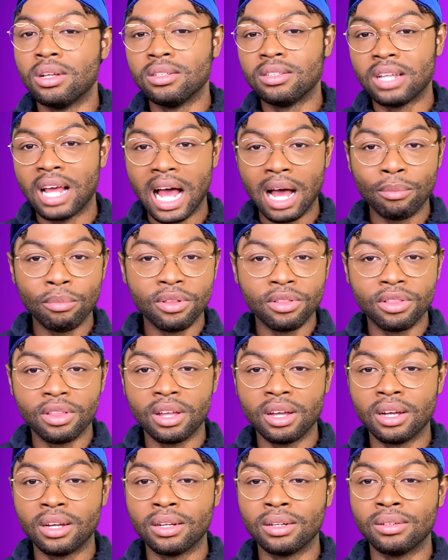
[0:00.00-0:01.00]

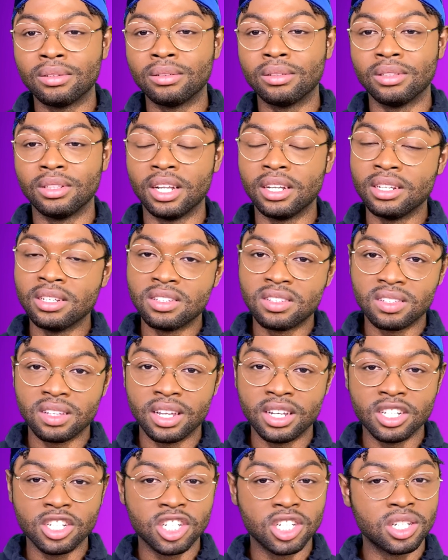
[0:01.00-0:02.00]
Tabitha didn't
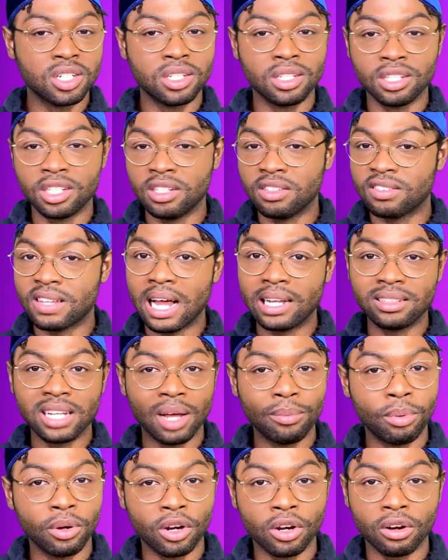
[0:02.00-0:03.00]
cinch. She's that
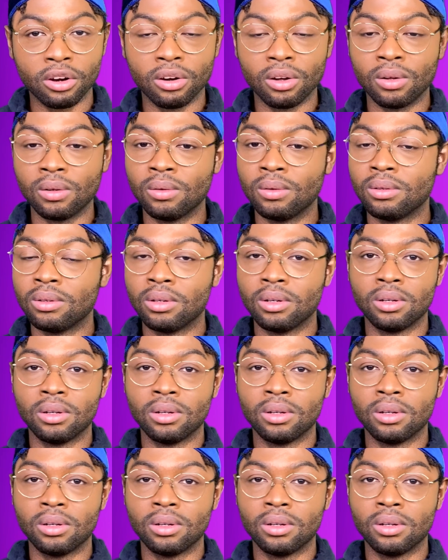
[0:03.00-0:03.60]
type of girl.